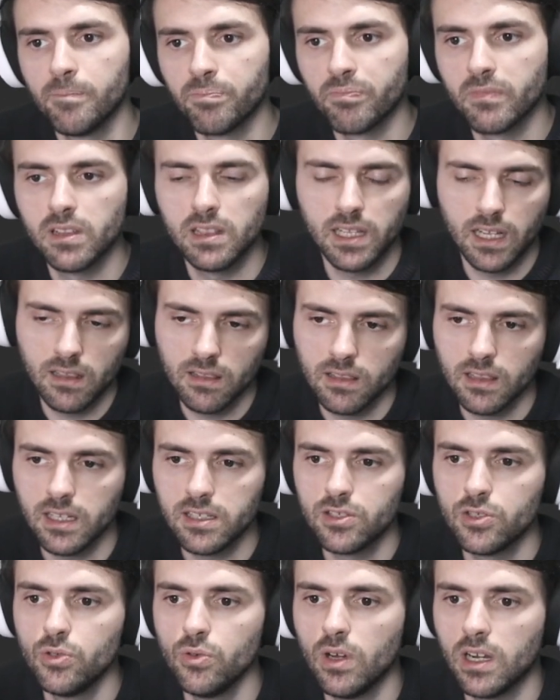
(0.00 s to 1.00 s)

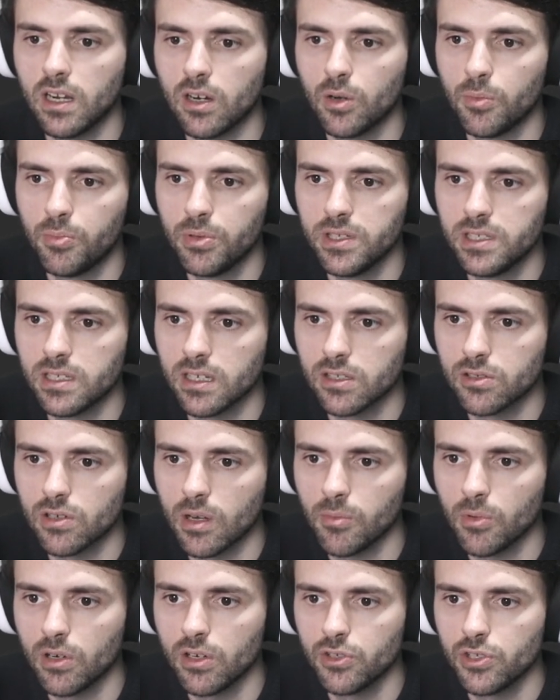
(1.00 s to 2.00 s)
Let's do another preset. So I'm
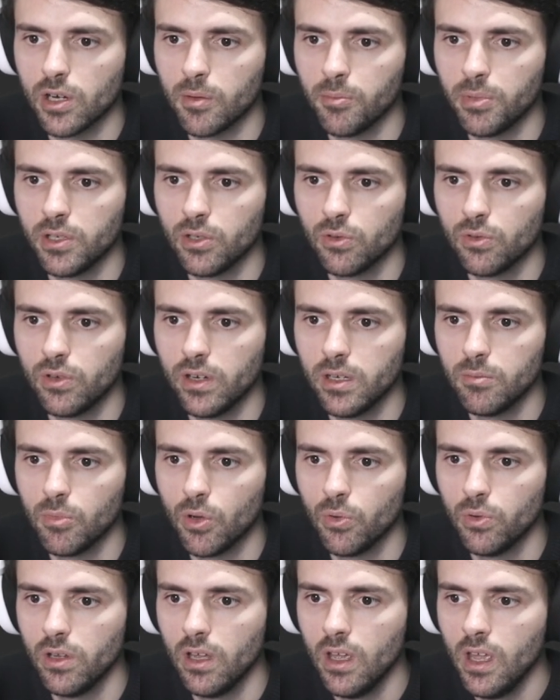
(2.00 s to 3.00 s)
gonna jump into grid
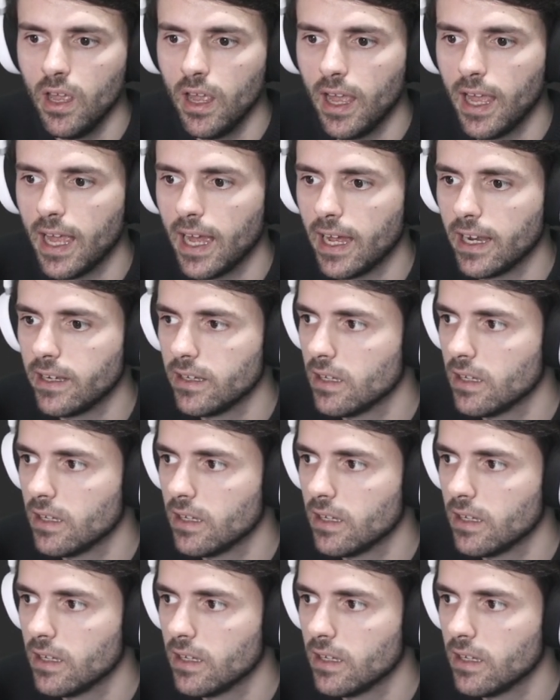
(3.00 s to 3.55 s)
mode, and